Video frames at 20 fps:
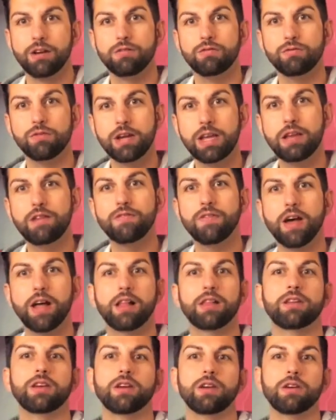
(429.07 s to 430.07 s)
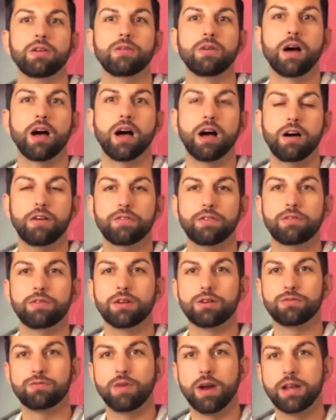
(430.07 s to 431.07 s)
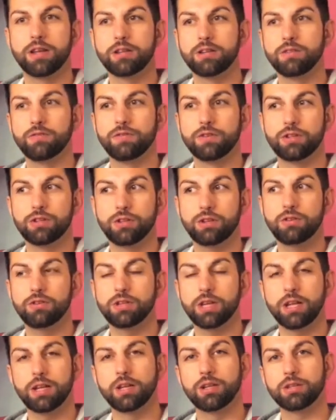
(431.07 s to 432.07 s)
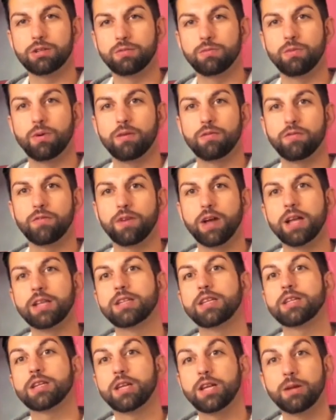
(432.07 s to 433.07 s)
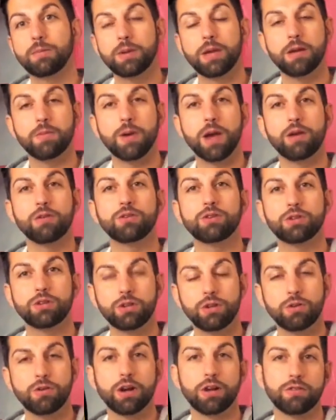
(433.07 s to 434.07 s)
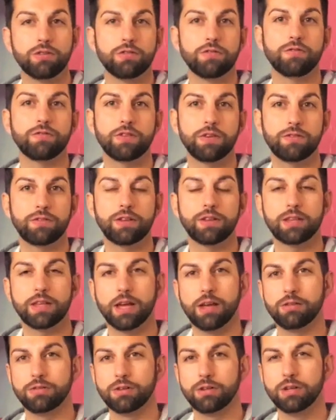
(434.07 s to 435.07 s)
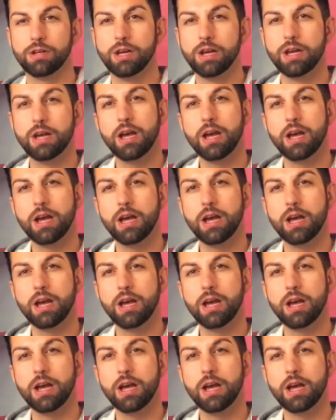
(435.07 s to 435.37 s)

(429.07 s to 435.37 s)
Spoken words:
Revalue after it's rented for 2 tenants and 1 flat is going to be about 250,000,